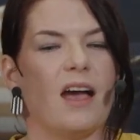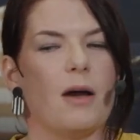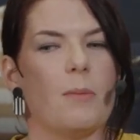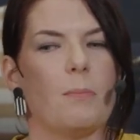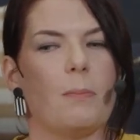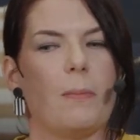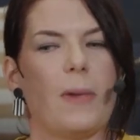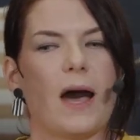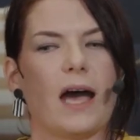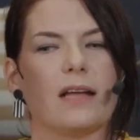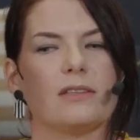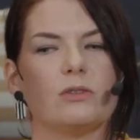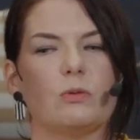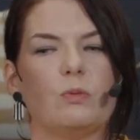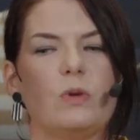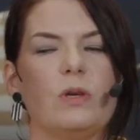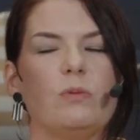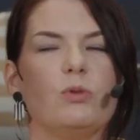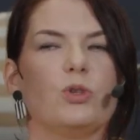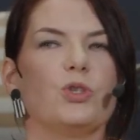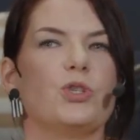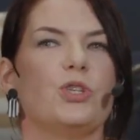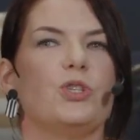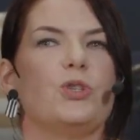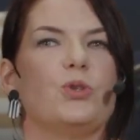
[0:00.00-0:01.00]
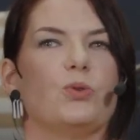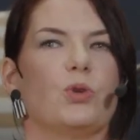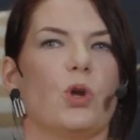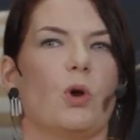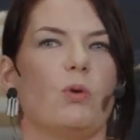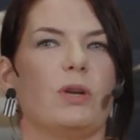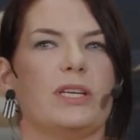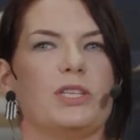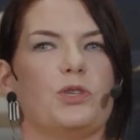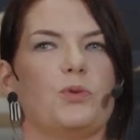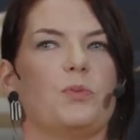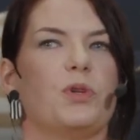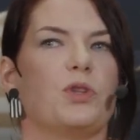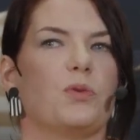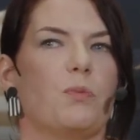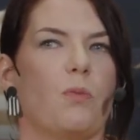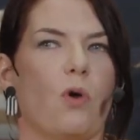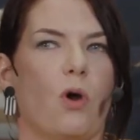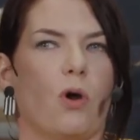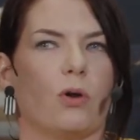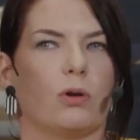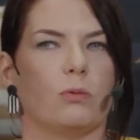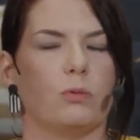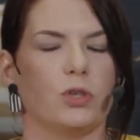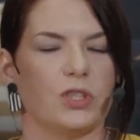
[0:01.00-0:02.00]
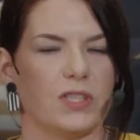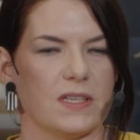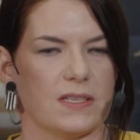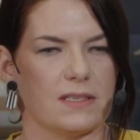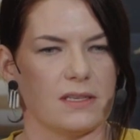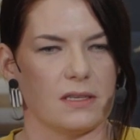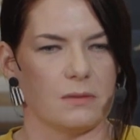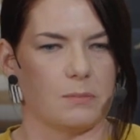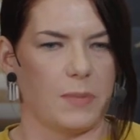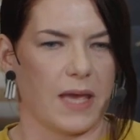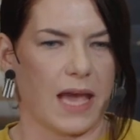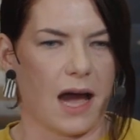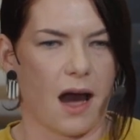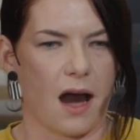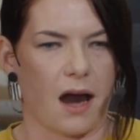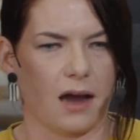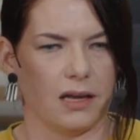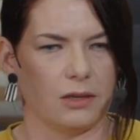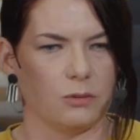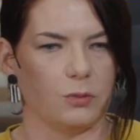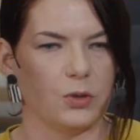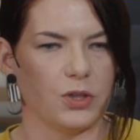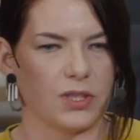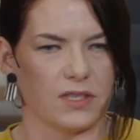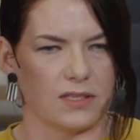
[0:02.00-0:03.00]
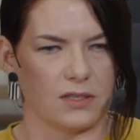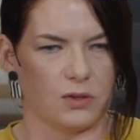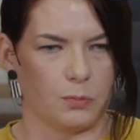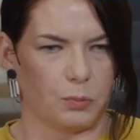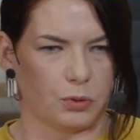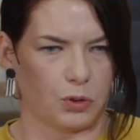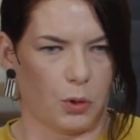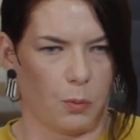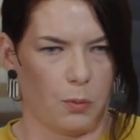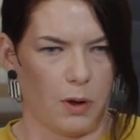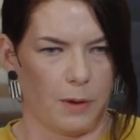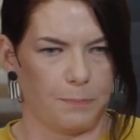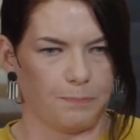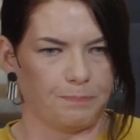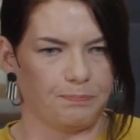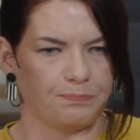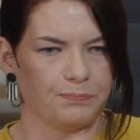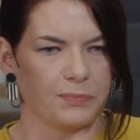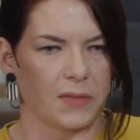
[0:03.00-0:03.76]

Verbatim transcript: But we wanted to know a little bit more. What is it behind? What is the problem?